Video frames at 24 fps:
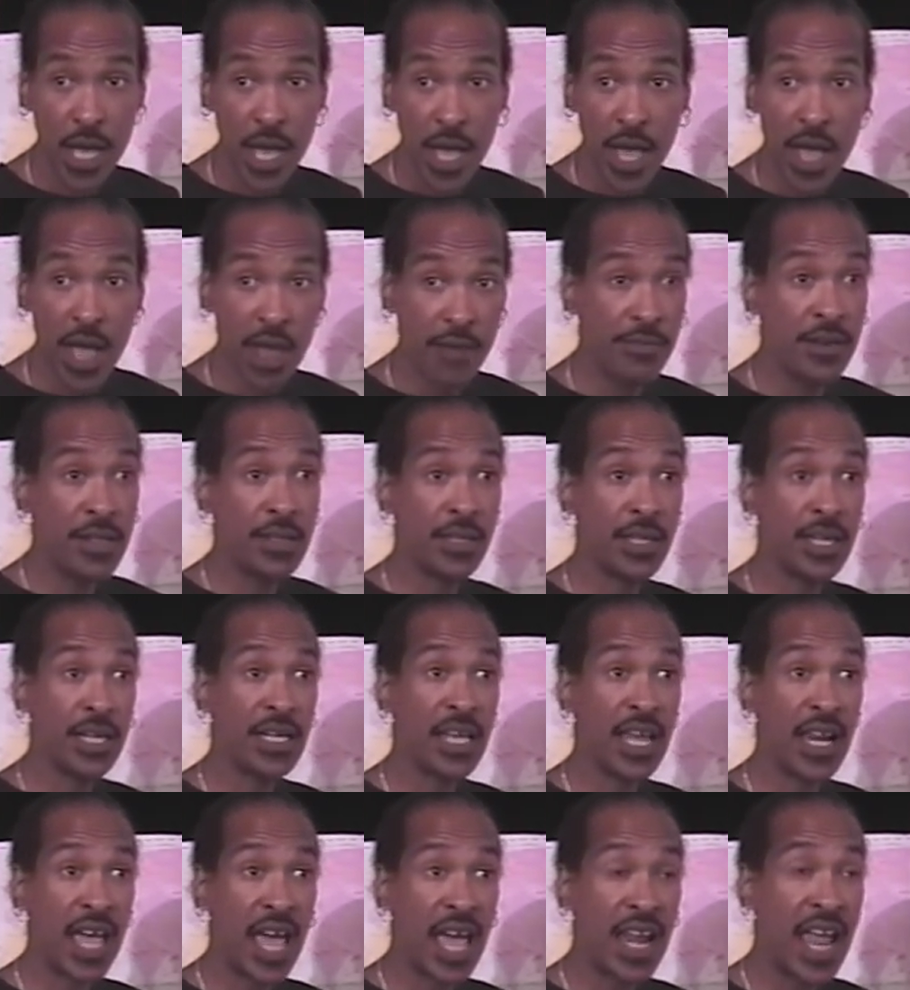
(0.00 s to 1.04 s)
Everything
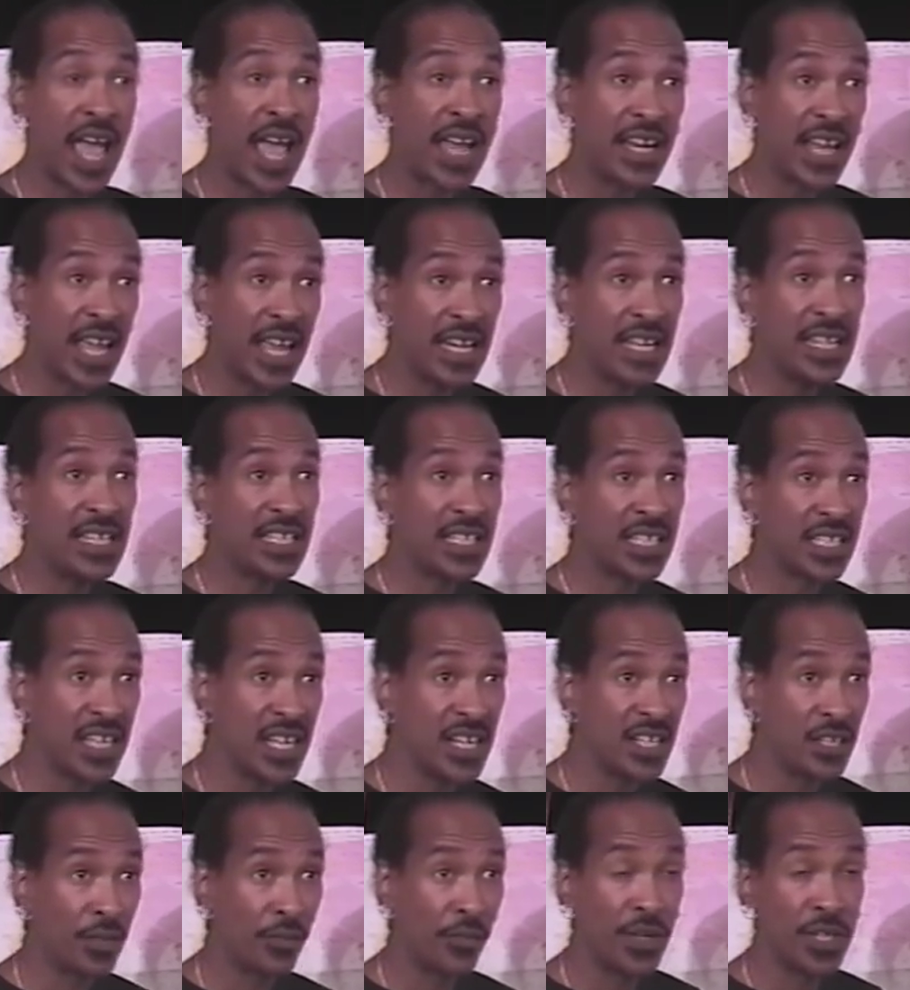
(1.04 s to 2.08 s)
that had had any
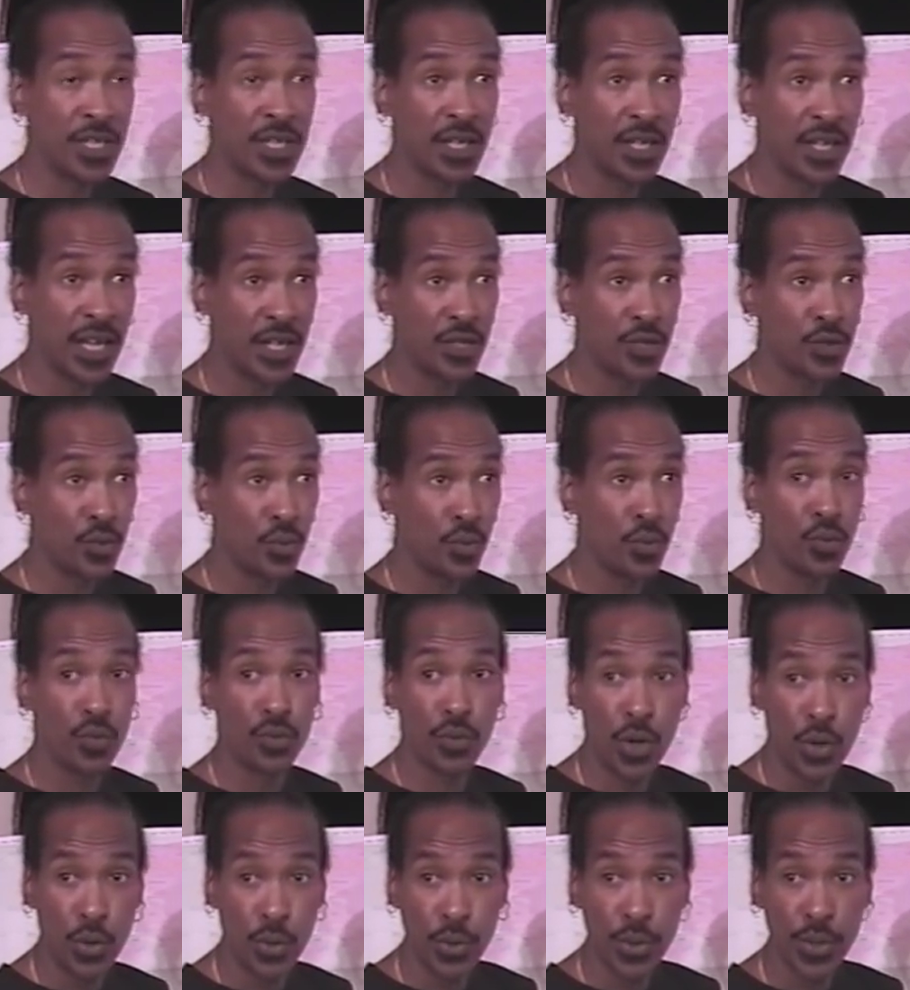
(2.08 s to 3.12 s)
sense of intellectual
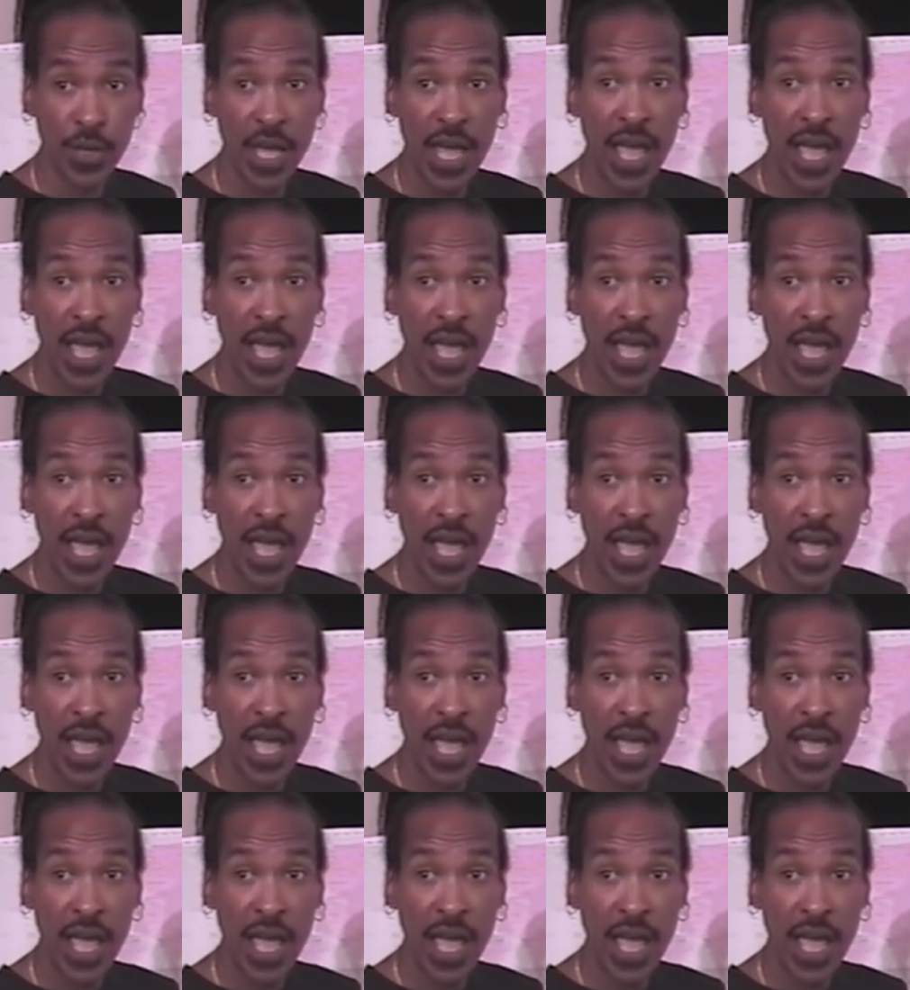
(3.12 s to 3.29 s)
growth